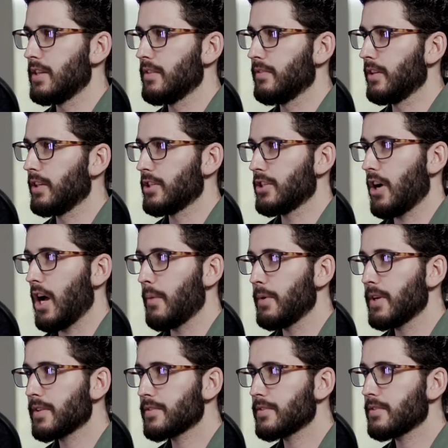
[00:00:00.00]
different
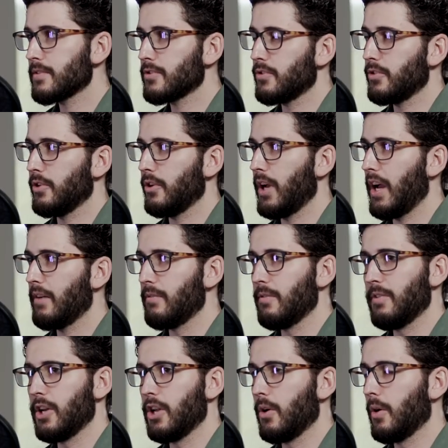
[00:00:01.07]
topics. So yeah. they'll have a
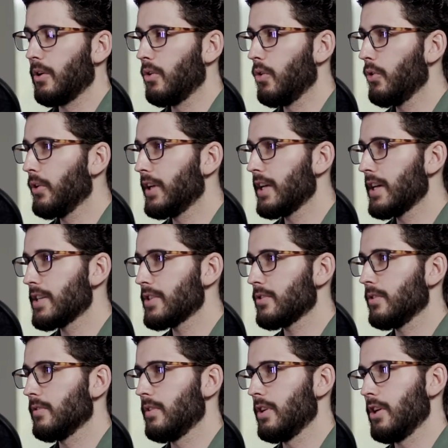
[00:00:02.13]
video on holiness
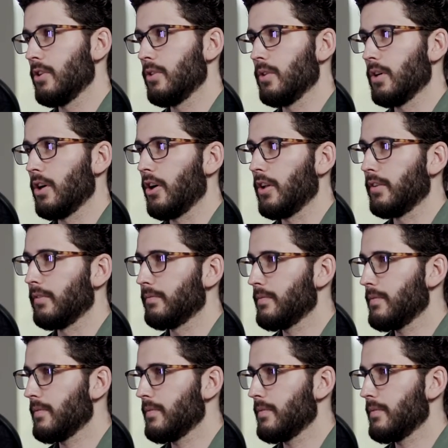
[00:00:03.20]
or a video on